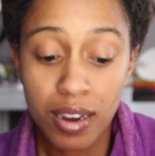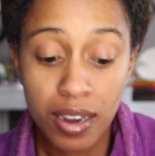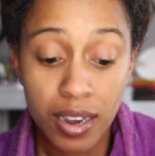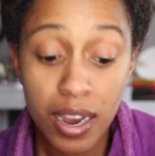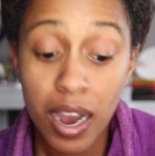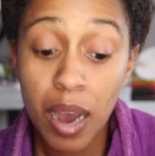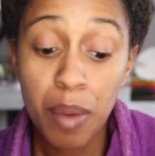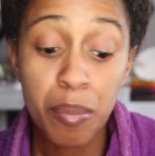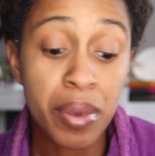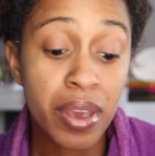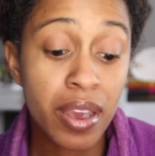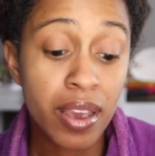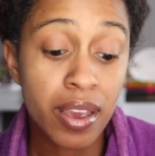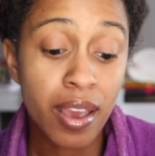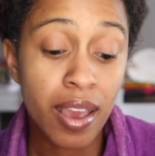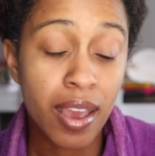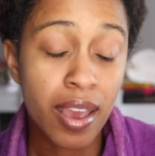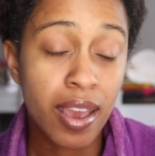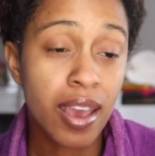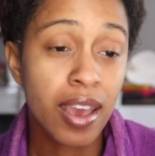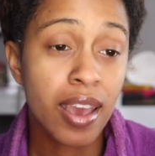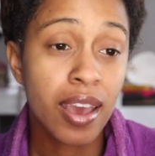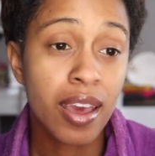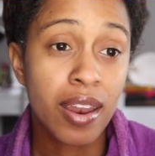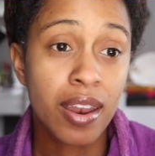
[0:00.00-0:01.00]
coming,
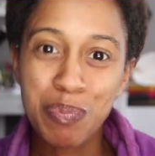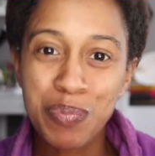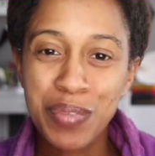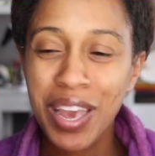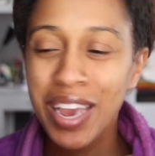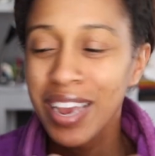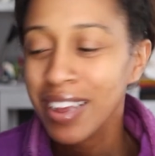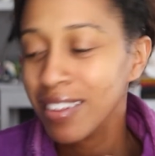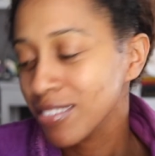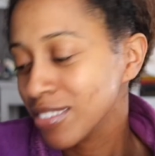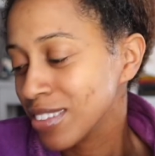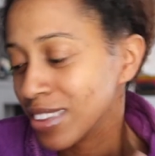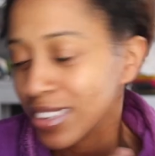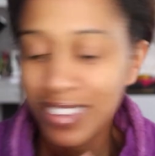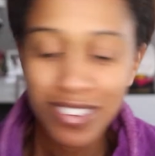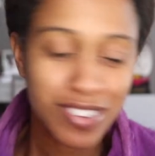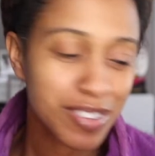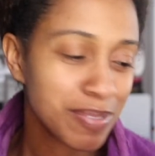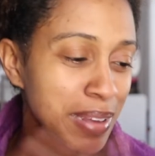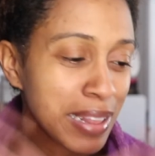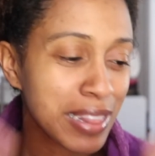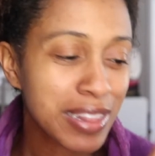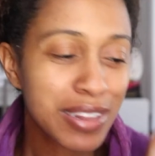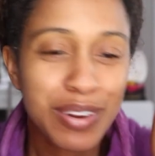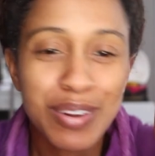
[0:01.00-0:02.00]
and okay, that's just
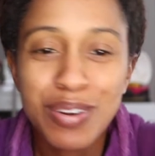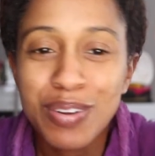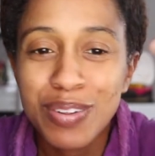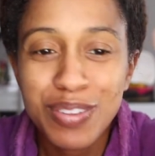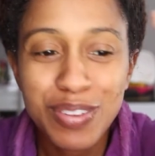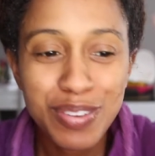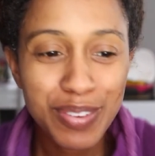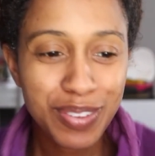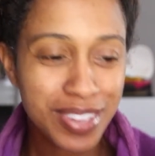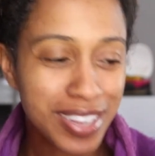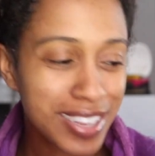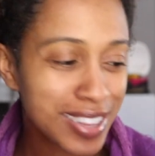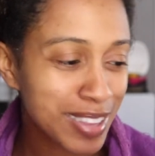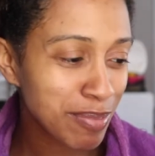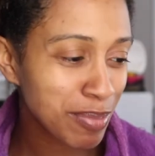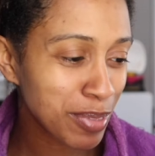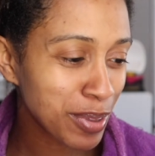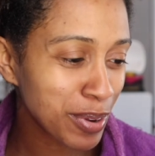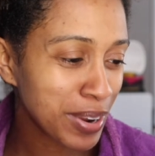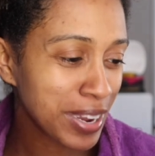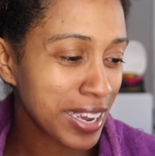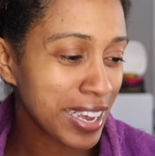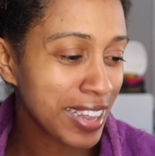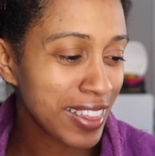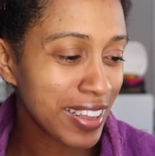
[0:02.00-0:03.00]
my little two cents I'm
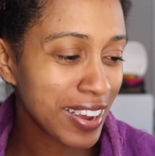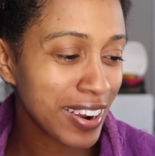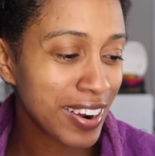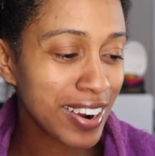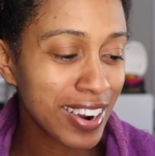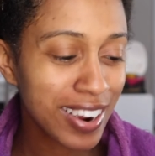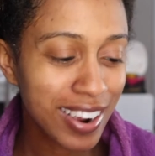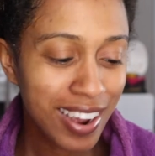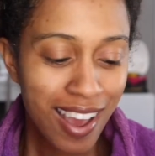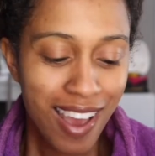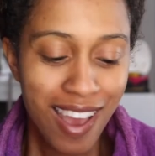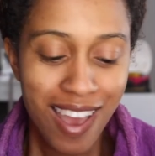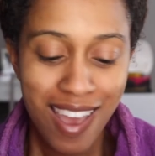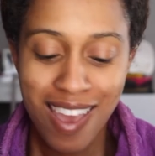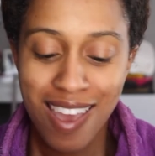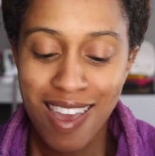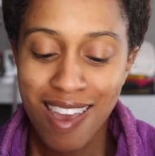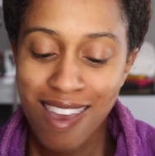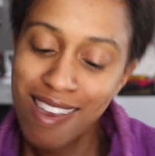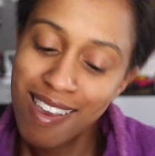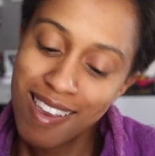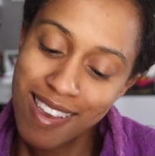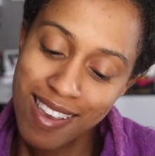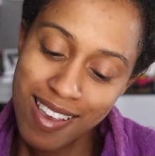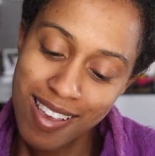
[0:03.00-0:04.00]
throwing in there.
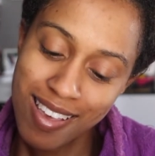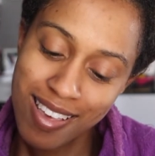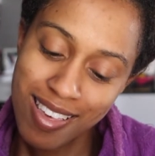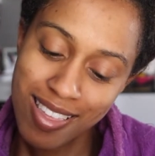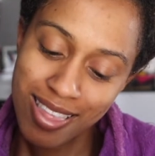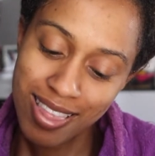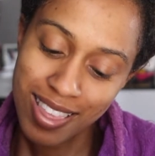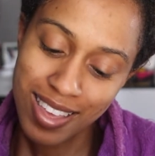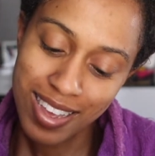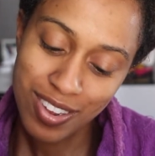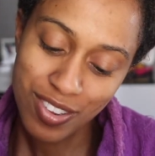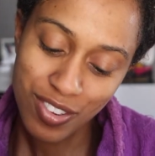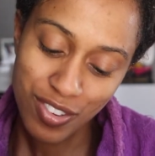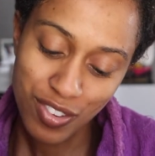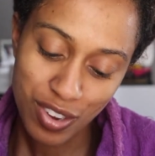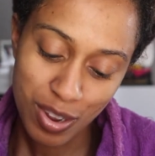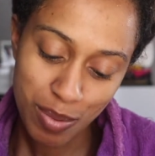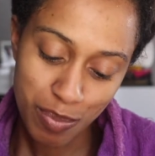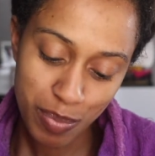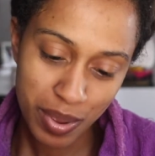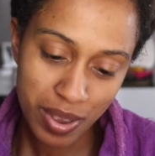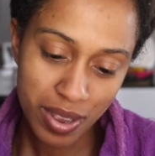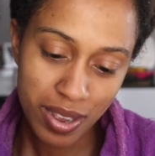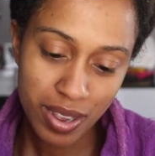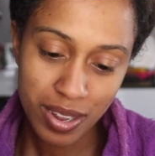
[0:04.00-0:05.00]
And let's
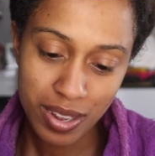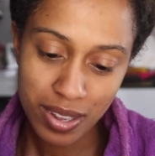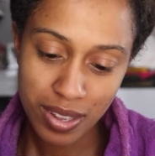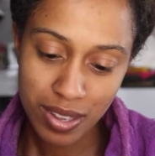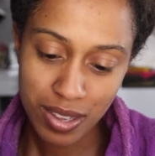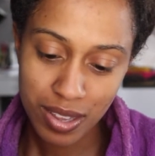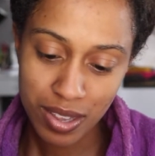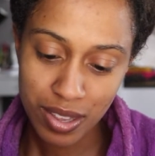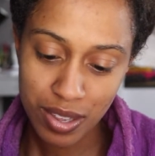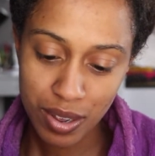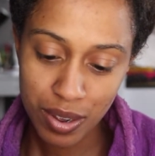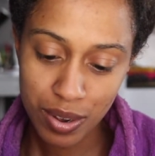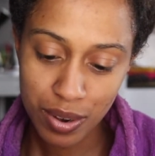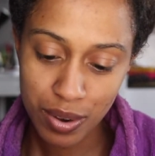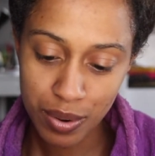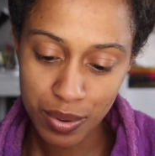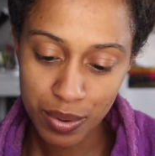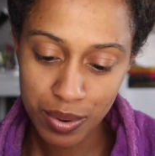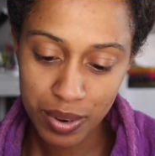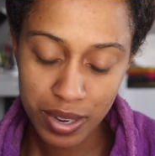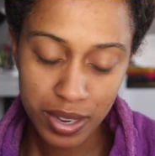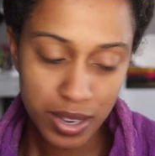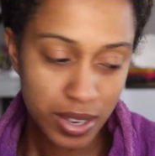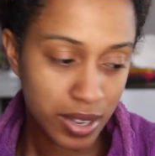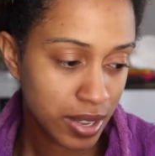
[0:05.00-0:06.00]
jump in. So,
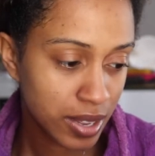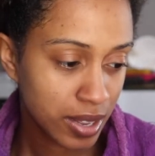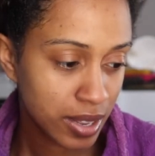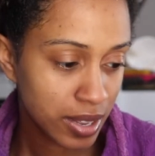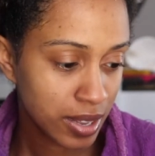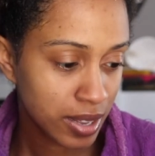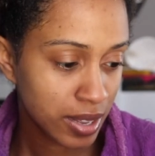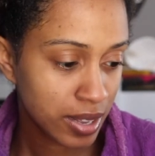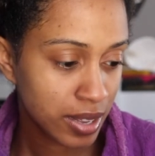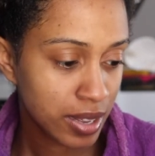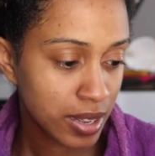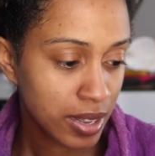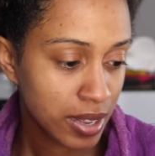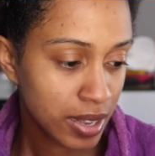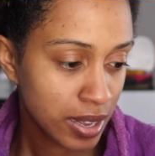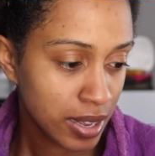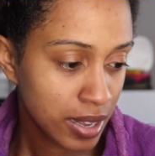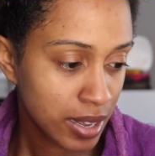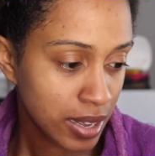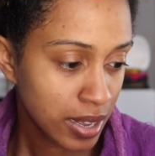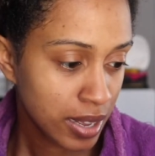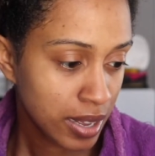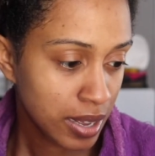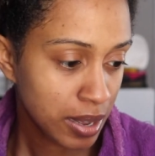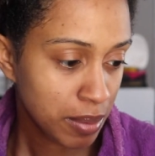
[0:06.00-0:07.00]

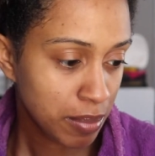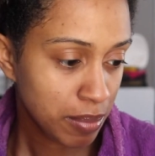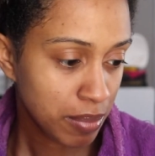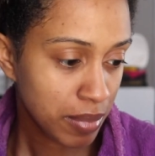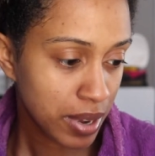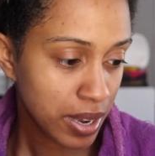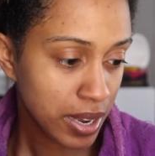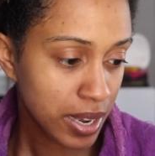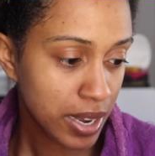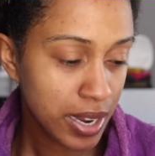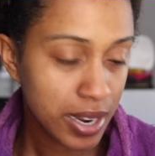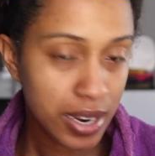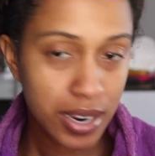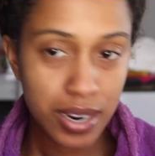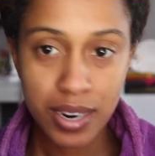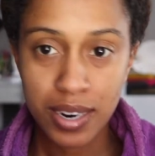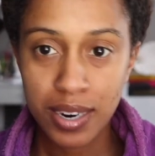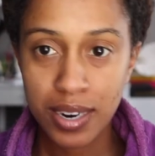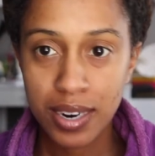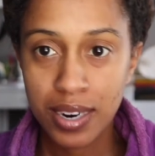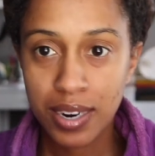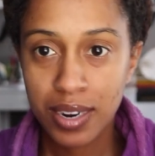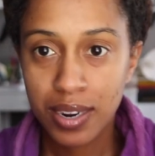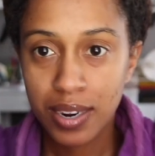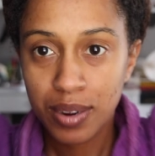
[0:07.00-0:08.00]
my
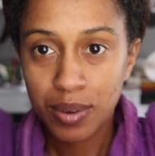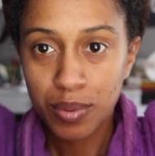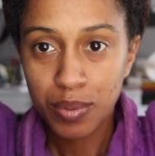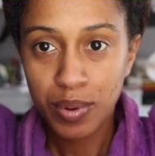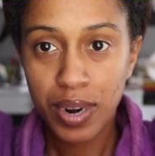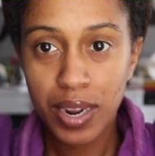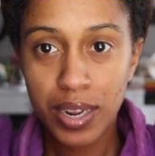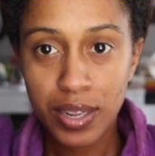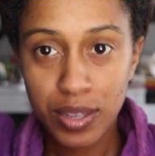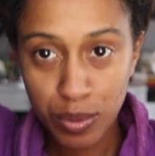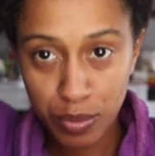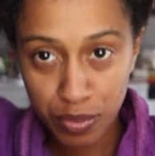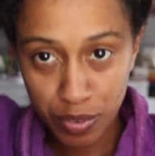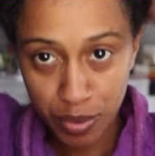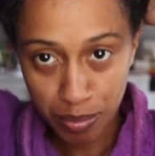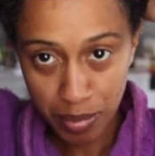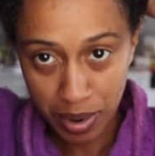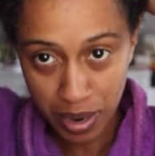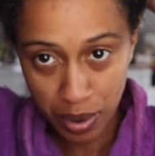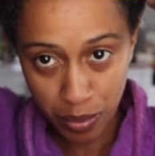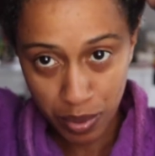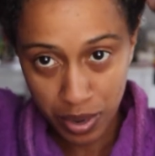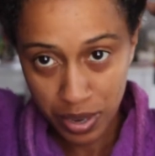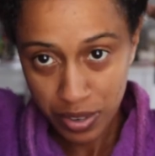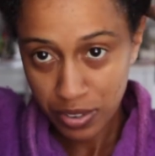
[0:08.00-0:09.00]
hair. What I do for
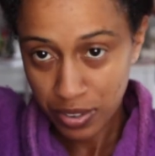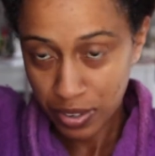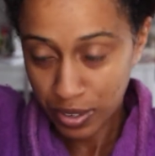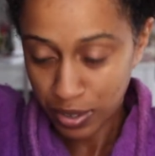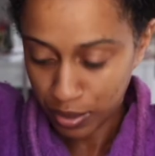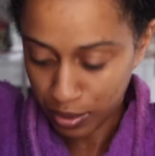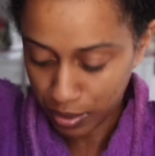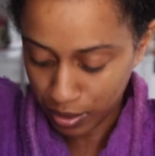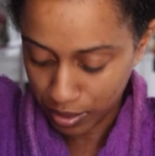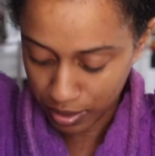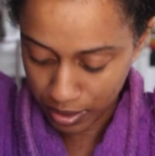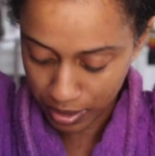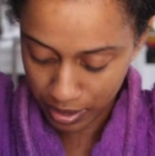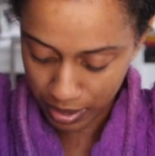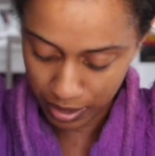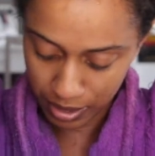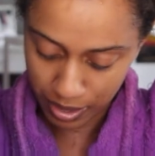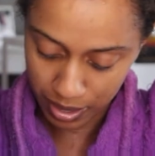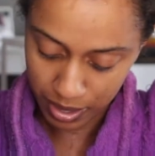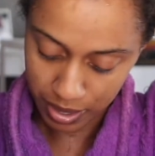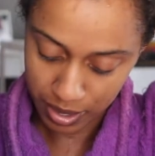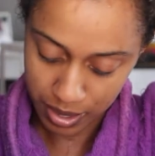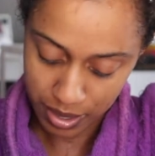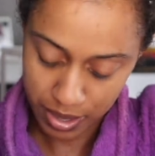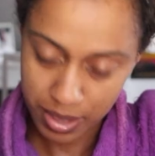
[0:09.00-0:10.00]
my wash and goes
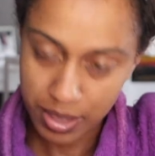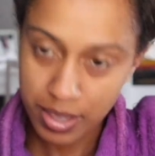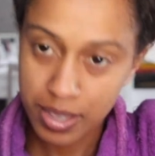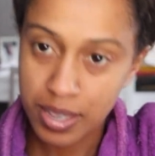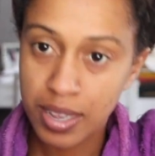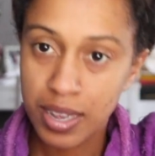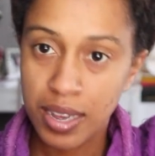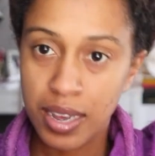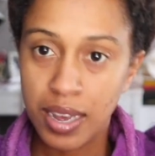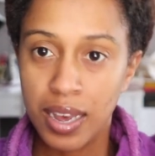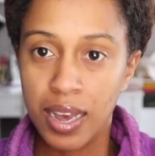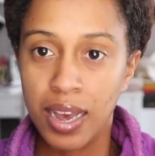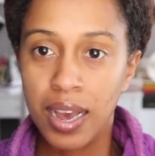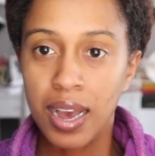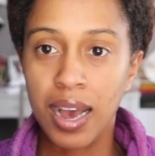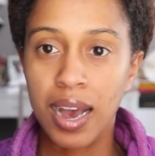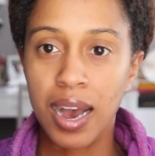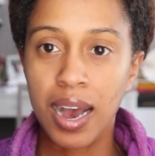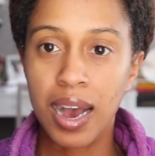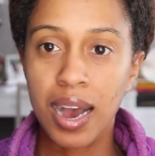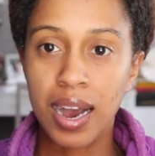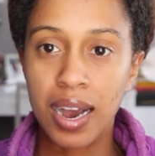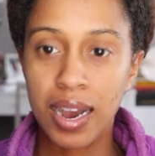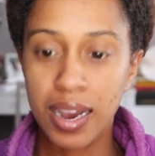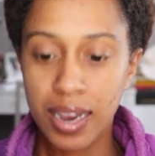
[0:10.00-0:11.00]
is,
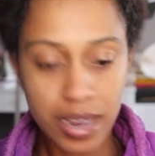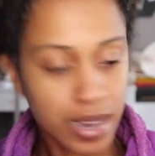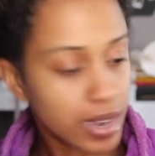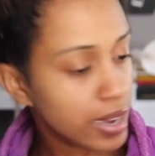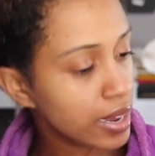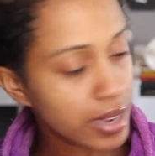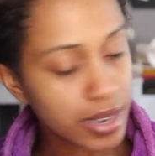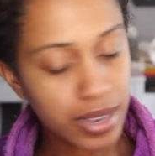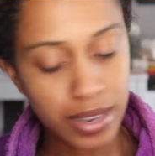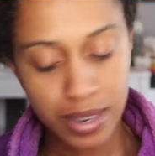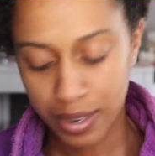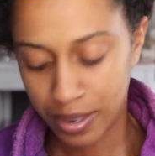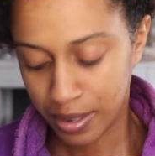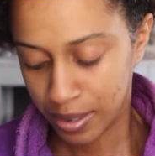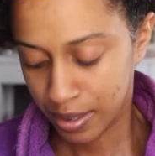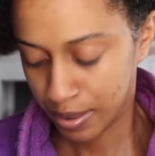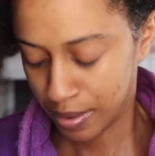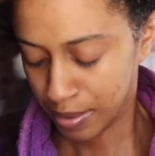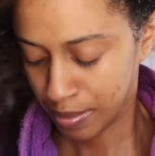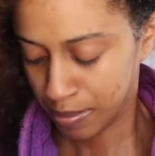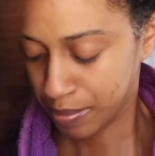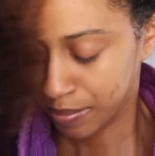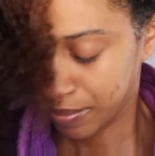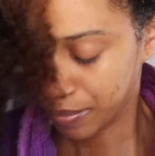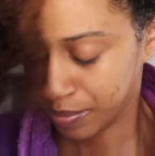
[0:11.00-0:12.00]
I
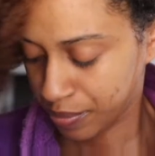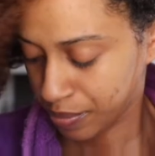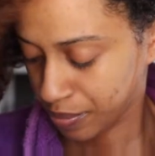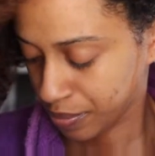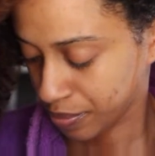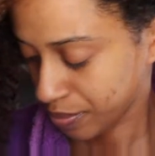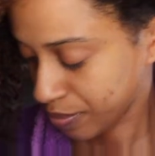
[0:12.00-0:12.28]
um